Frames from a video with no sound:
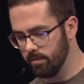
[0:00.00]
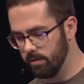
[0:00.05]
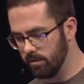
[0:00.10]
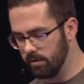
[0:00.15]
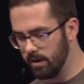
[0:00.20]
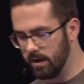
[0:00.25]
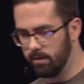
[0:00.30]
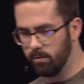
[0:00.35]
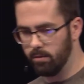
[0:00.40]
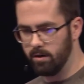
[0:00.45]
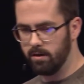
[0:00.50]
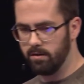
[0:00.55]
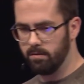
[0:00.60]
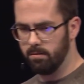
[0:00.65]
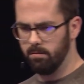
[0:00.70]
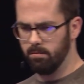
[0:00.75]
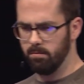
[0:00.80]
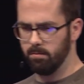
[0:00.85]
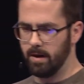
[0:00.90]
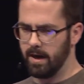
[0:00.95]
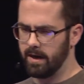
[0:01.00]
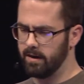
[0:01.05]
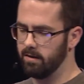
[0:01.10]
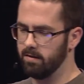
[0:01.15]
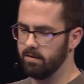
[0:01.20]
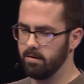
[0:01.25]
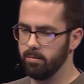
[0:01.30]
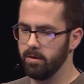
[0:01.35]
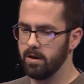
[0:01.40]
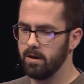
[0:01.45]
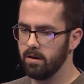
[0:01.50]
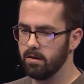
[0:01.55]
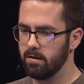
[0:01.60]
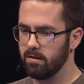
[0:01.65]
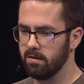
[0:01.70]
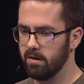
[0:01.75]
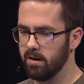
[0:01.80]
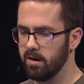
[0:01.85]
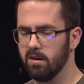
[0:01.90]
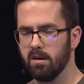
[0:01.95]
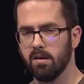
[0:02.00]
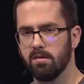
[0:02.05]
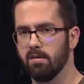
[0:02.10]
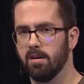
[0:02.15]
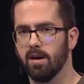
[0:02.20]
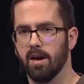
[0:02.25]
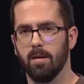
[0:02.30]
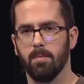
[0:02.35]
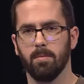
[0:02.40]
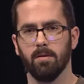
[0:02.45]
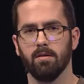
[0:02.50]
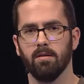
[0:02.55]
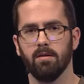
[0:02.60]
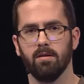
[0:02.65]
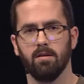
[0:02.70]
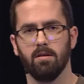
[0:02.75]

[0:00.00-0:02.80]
They went back into media saying nothing happened.